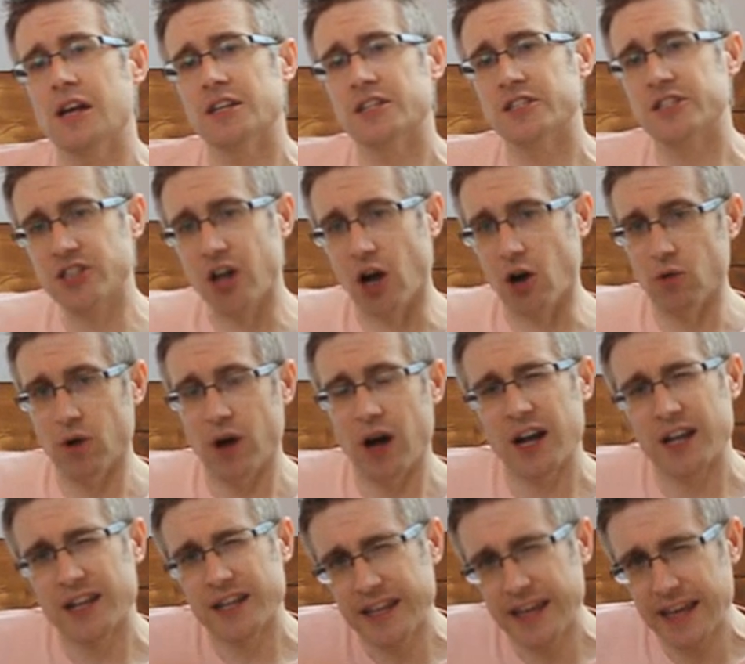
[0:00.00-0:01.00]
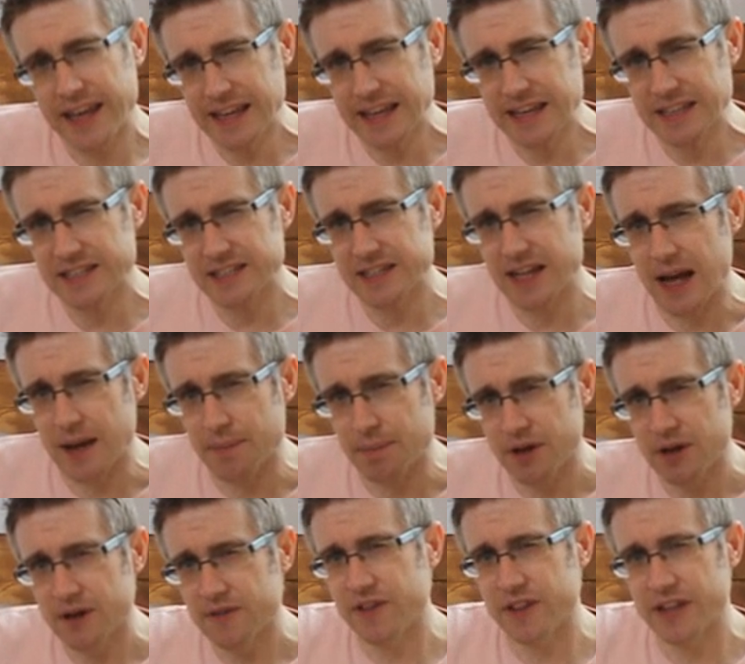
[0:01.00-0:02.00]
So, a key step
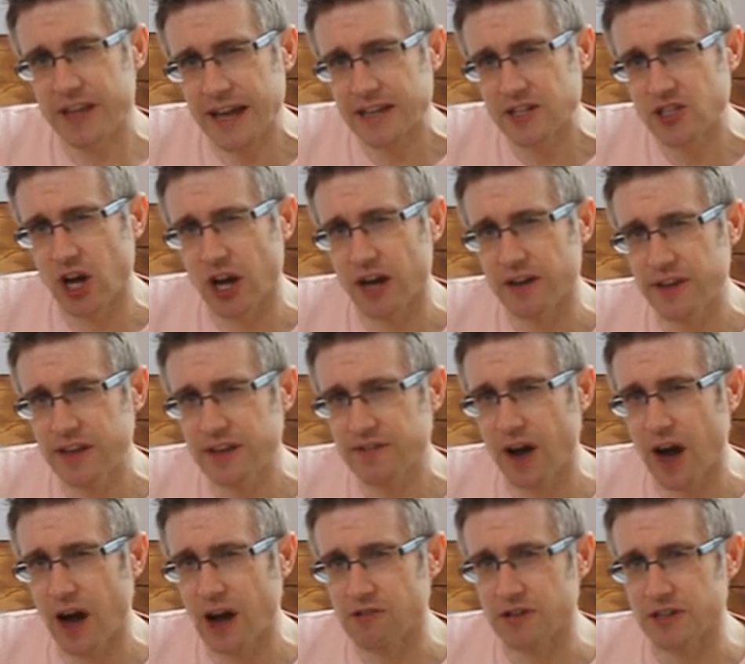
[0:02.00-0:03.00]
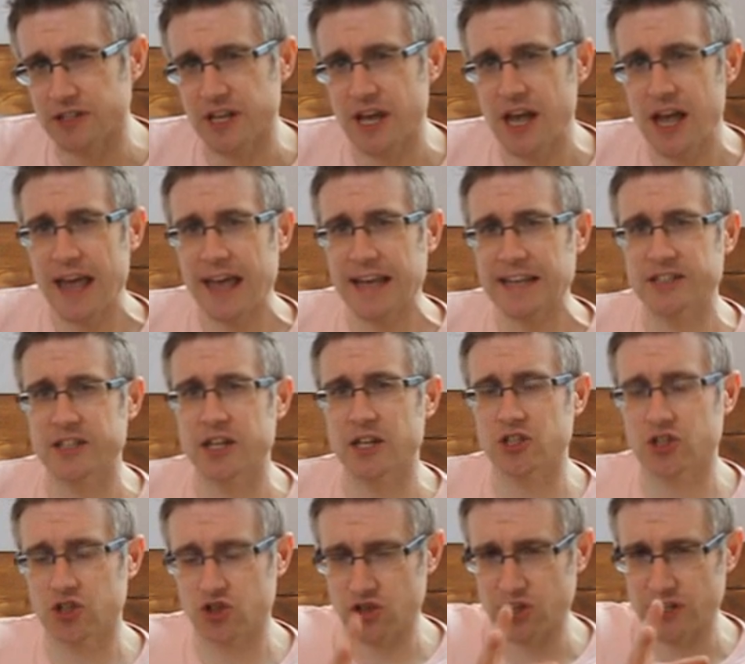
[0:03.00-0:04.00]
for the HIV virus is
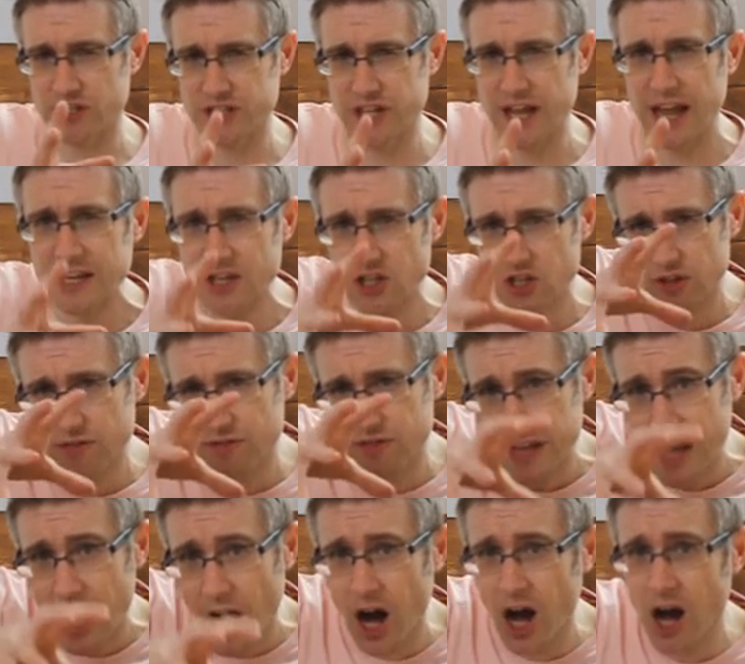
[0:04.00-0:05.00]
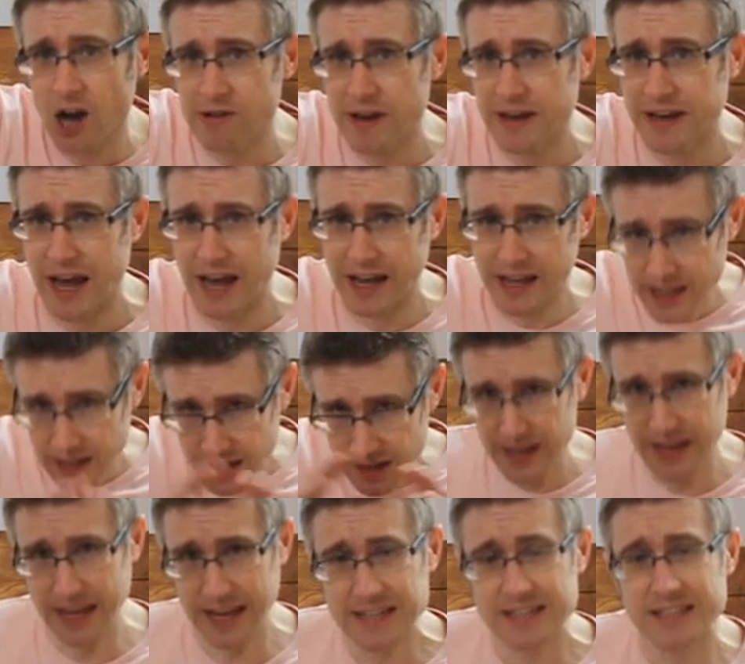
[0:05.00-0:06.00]
the translation of the RNA
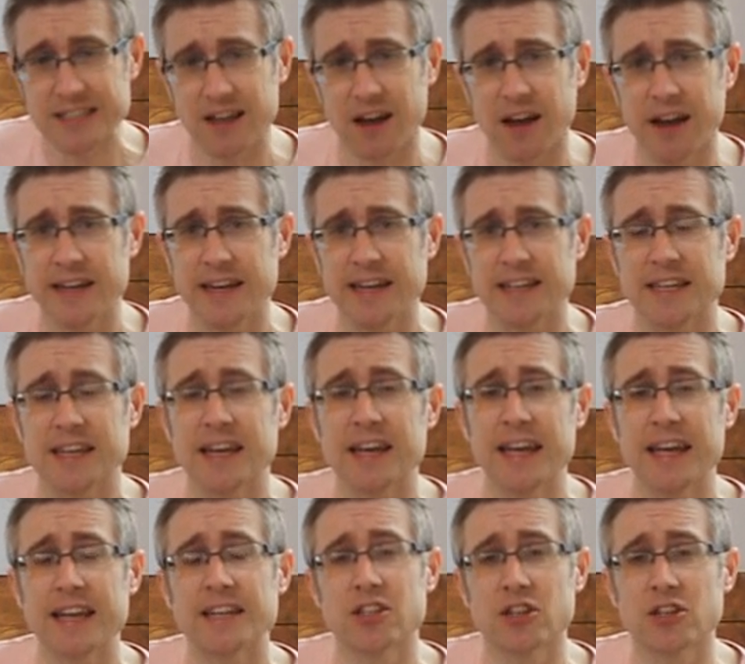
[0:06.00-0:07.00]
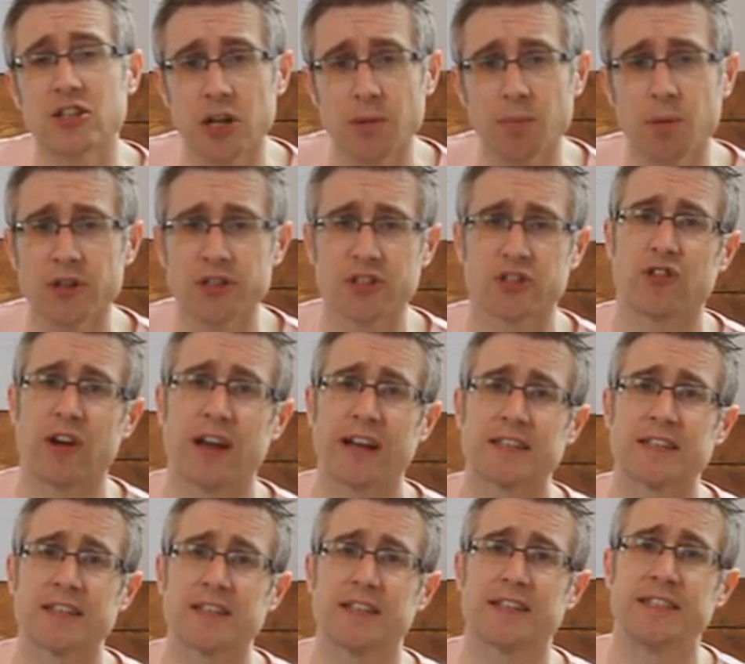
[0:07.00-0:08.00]
inside it into
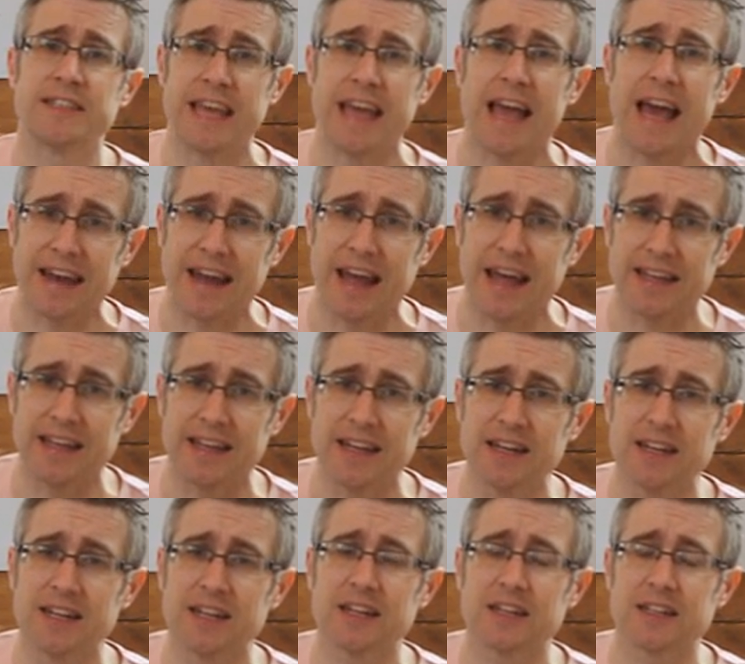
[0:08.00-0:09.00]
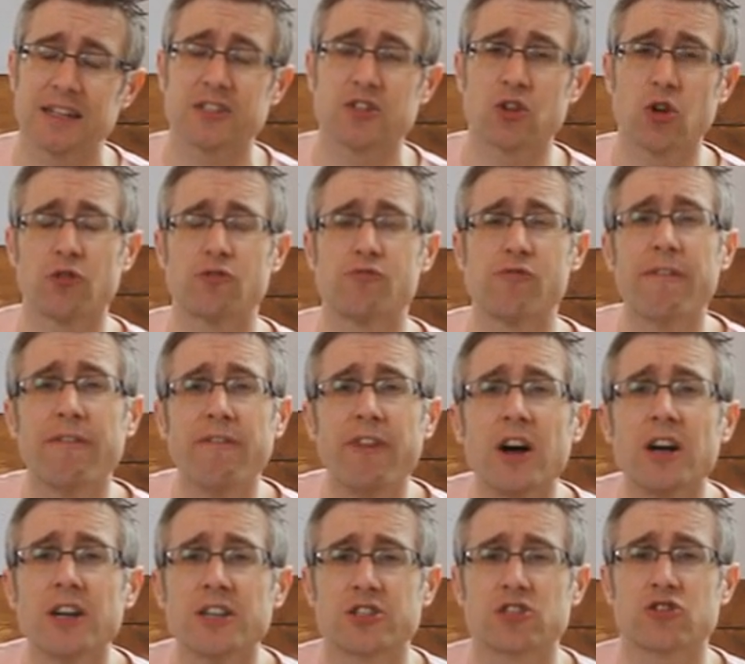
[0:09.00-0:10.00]
double-stranded DNA. It's called
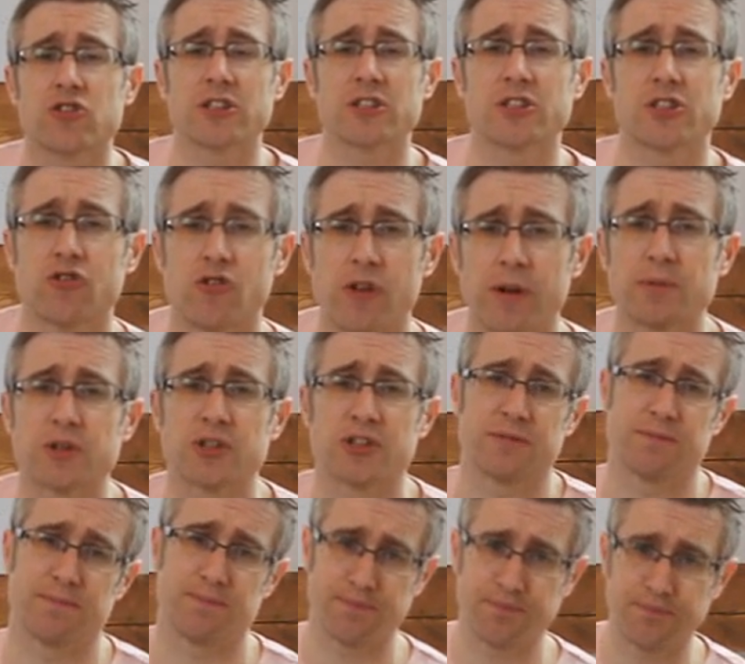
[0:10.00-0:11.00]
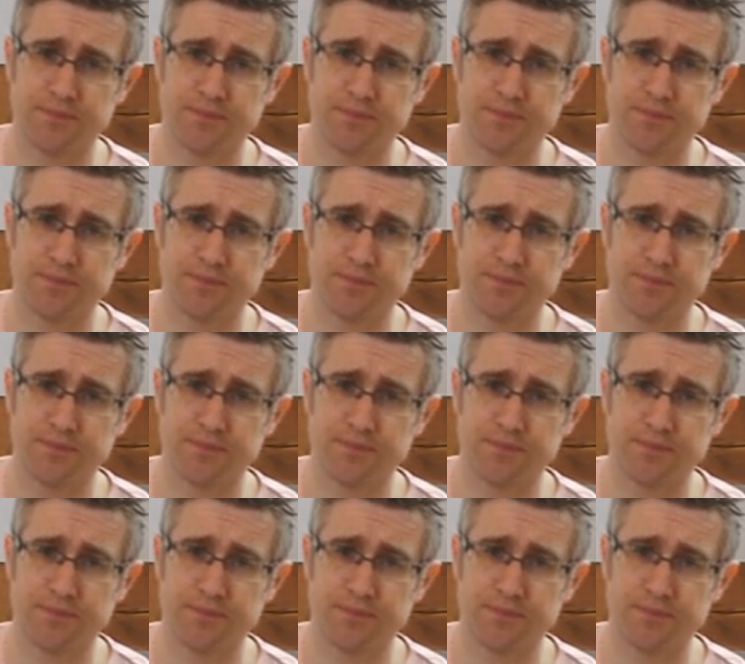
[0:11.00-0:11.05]
reverse transcription.